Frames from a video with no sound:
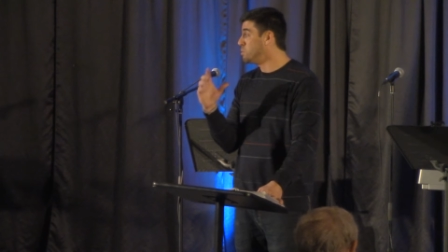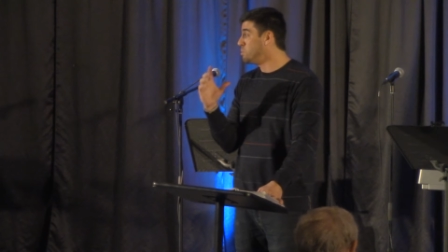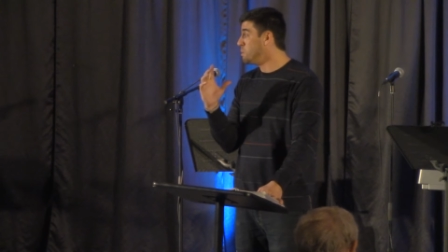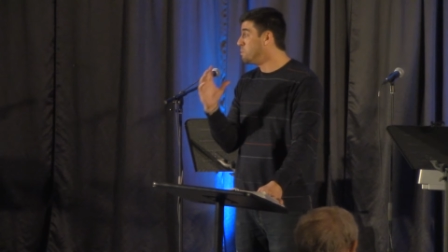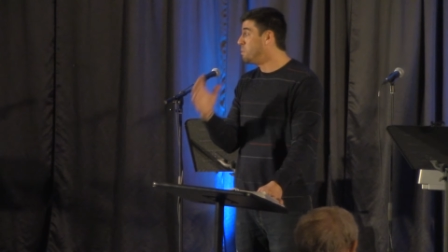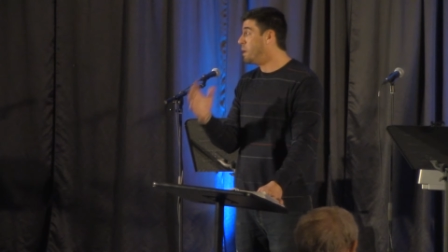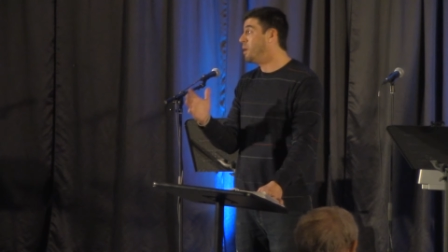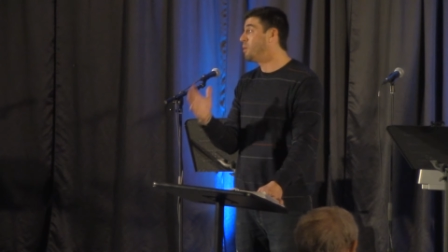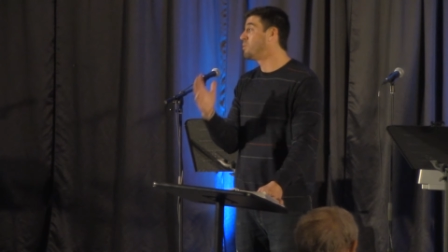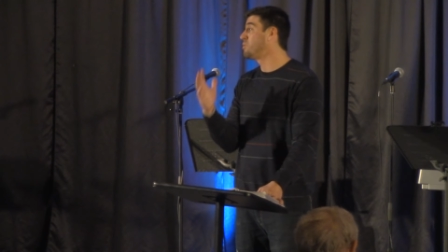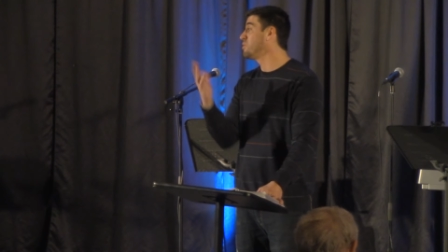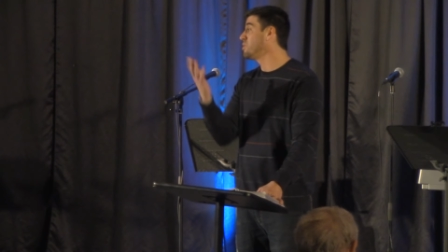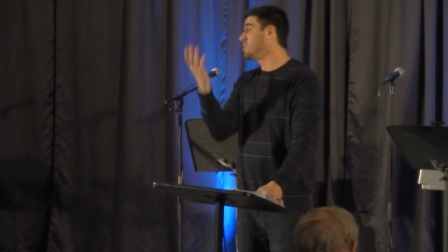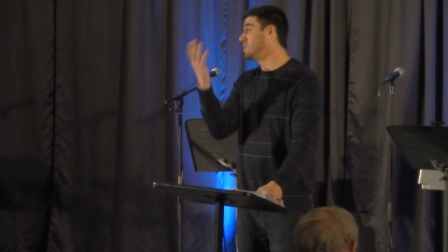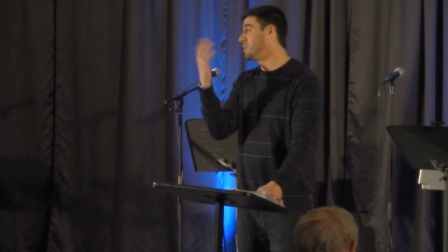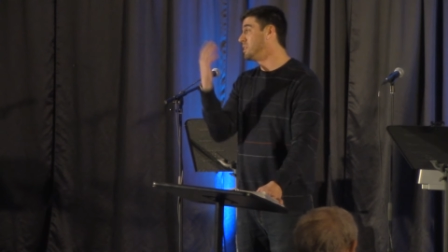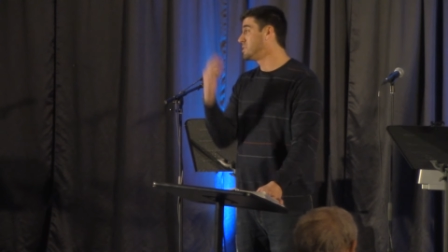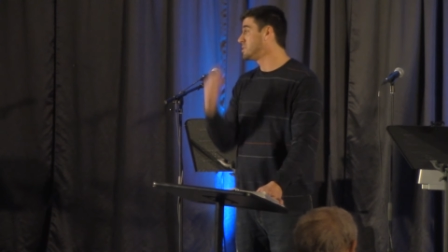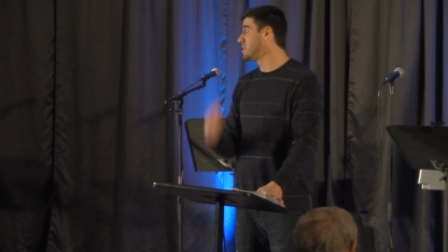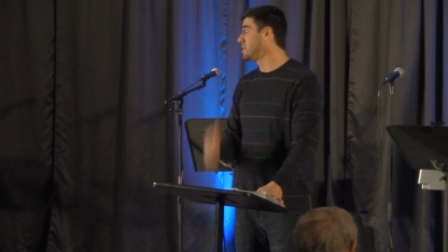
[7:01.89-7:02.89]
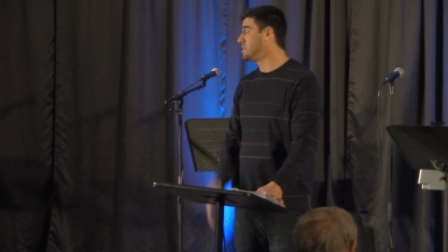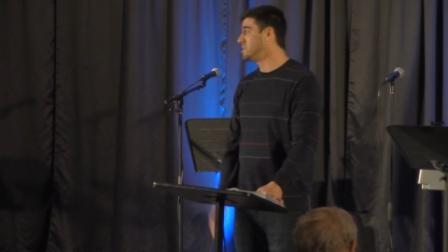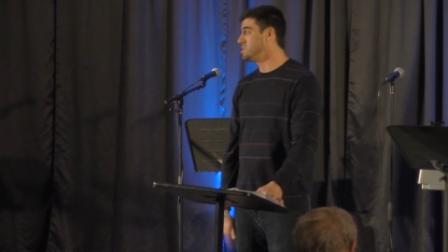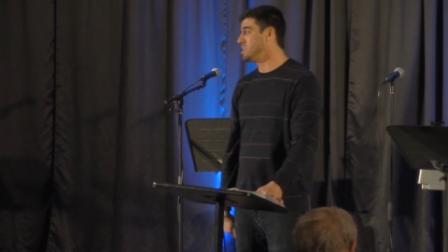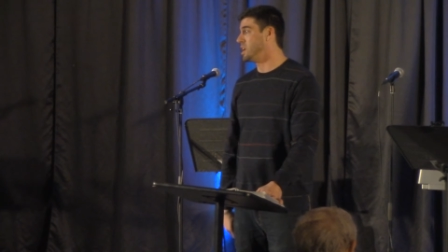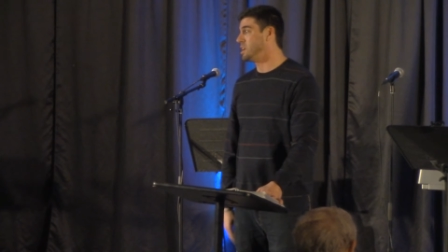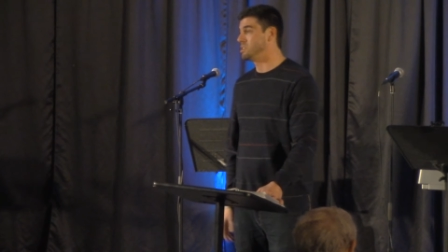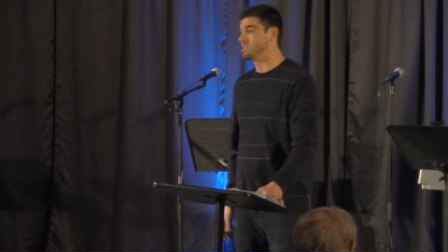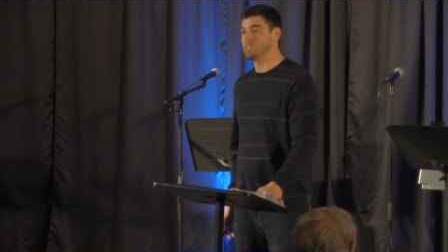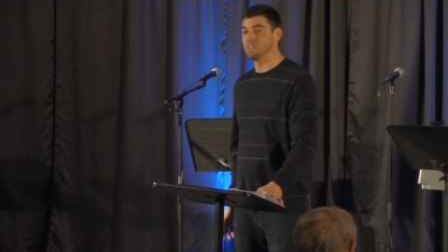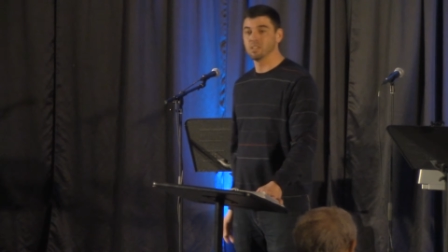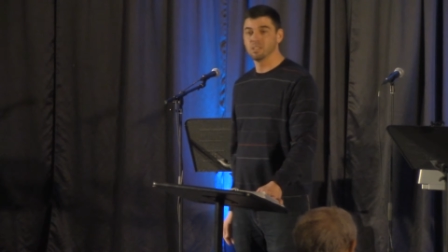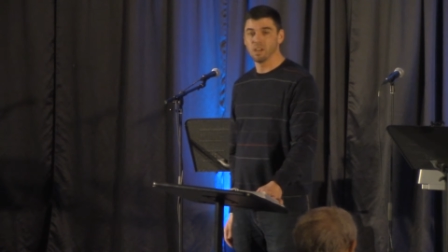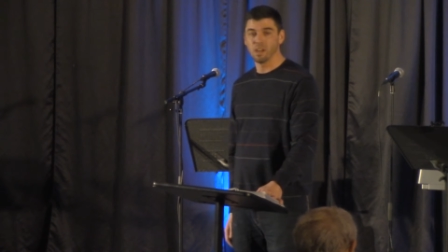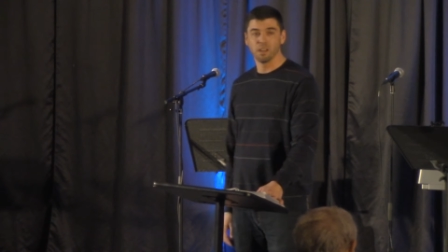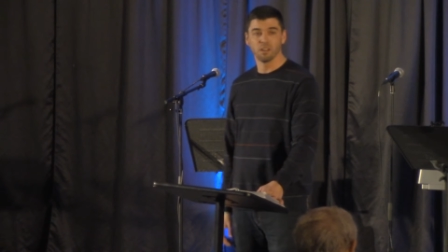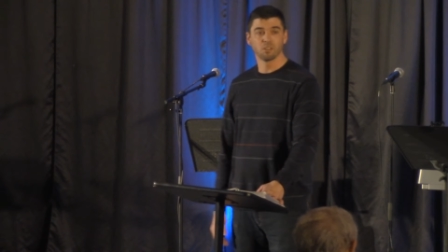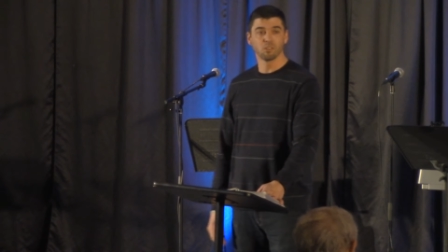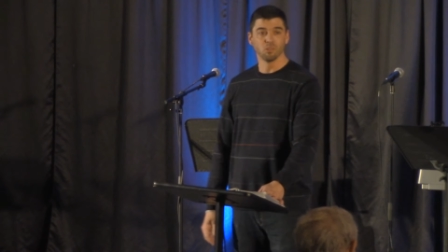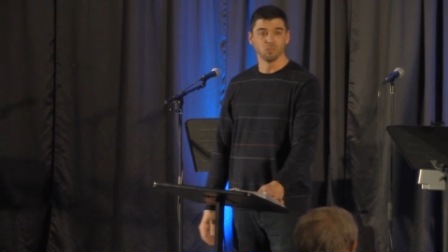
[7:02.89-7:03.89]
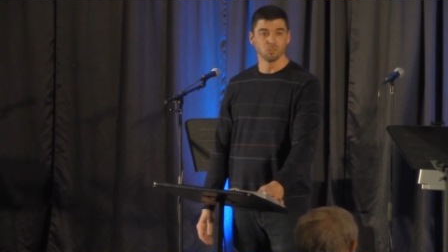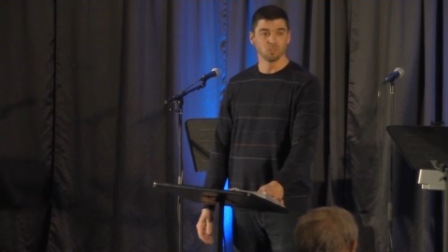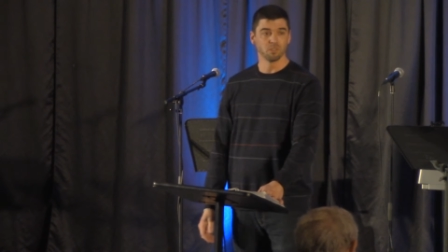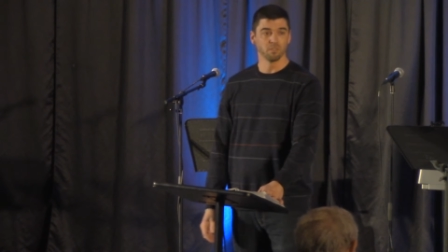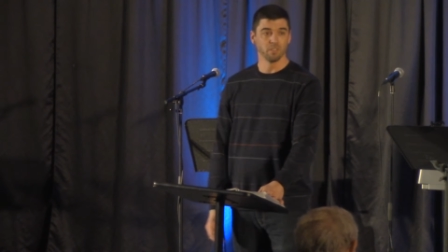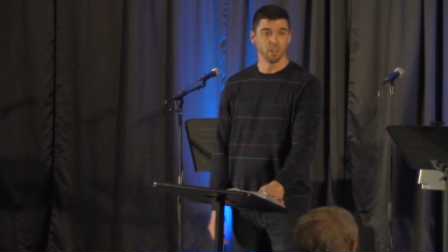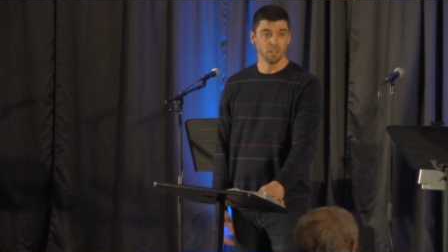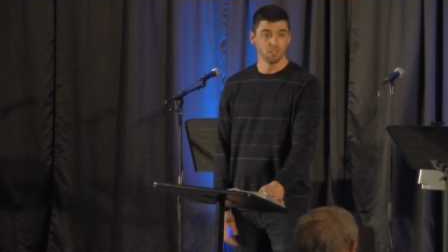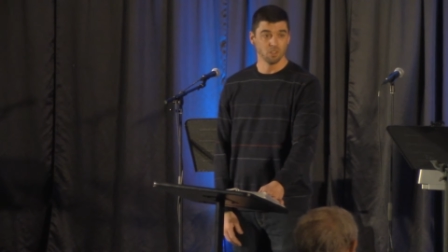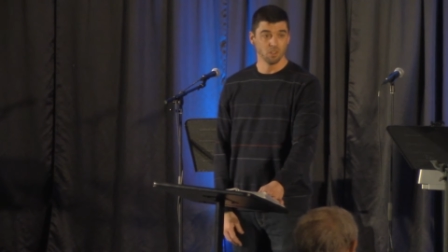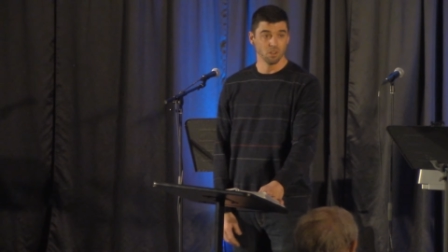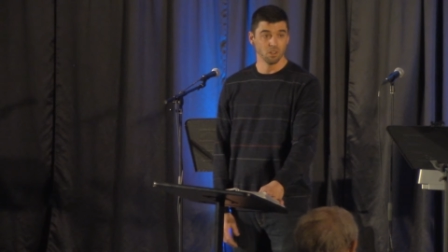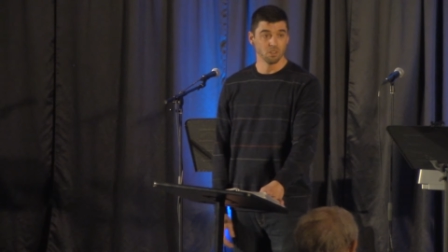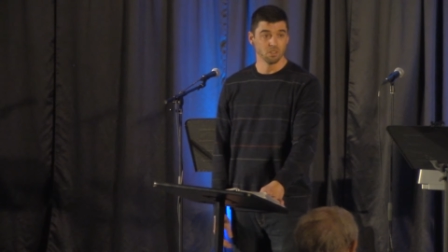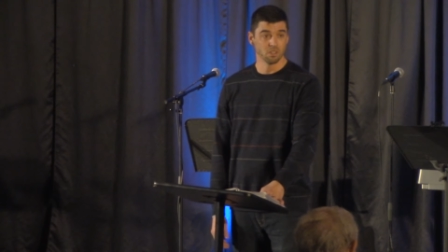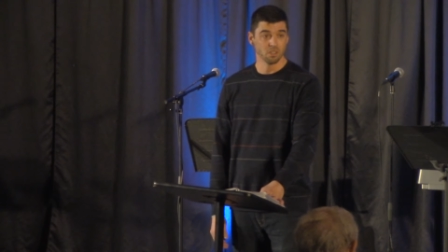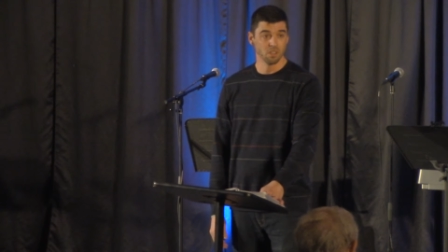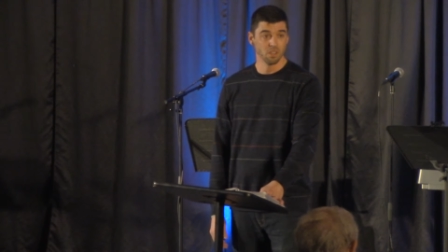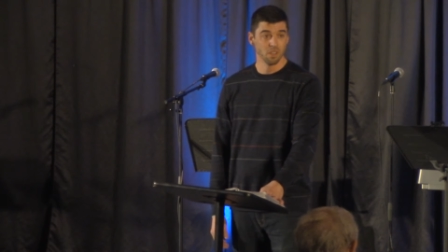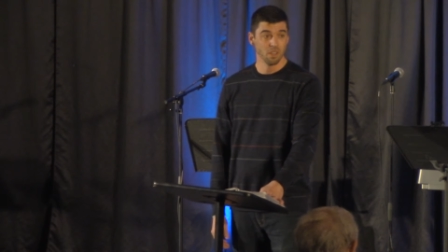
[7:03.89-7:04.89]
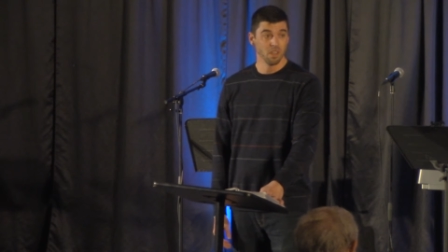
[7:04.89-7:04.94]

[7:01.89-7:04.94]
to be powerful and it's going to change the entire culture of that church."